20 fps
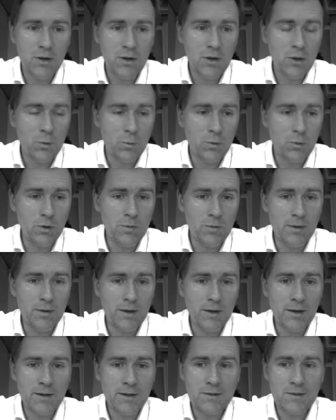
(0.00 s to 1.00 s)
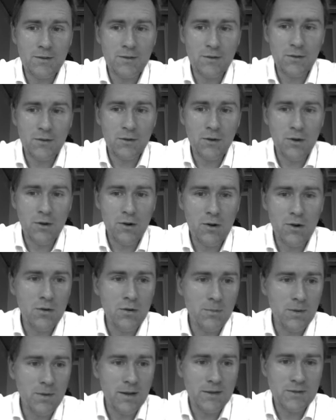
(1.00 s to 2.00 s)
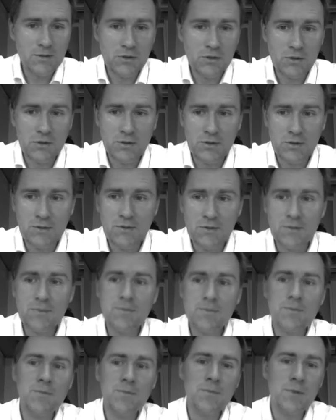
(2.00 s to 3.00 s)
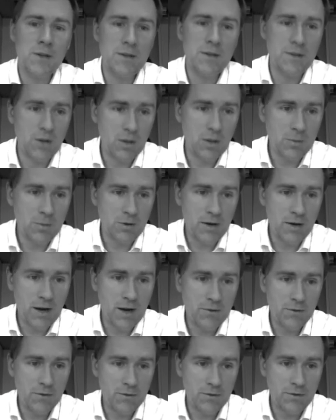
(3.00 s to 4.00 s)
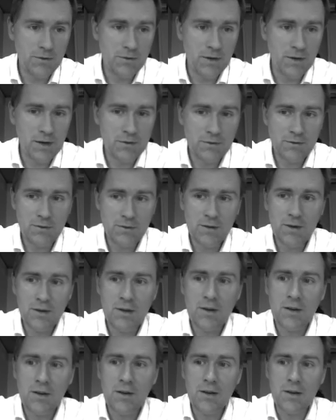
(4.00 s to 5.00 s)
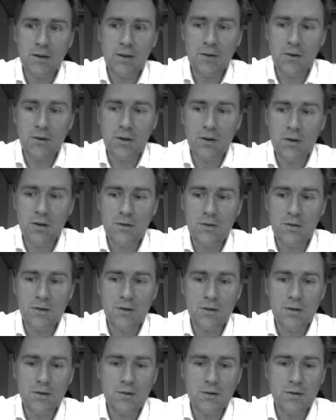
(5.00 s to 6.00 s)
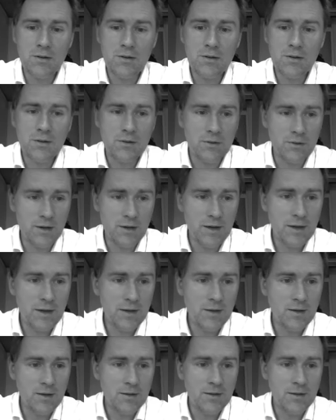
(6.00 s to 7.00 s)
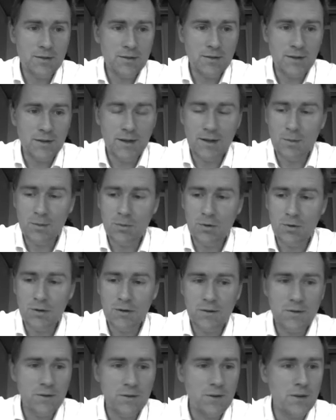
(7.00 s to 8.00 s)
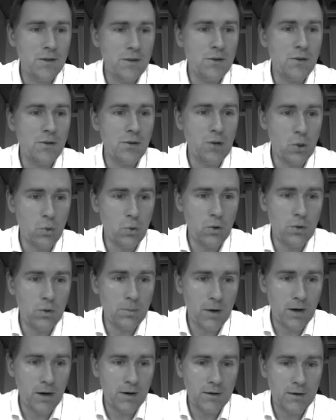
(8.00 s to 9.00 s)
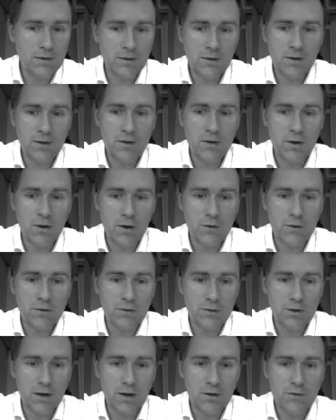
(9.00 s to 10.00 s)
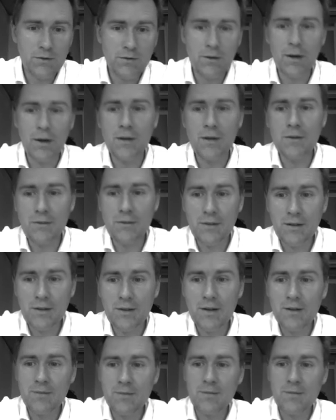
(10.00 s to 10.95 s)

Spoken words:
would place all the black circles in the upper half of the graph and all the gray data points in the lower part of the graph. And you see that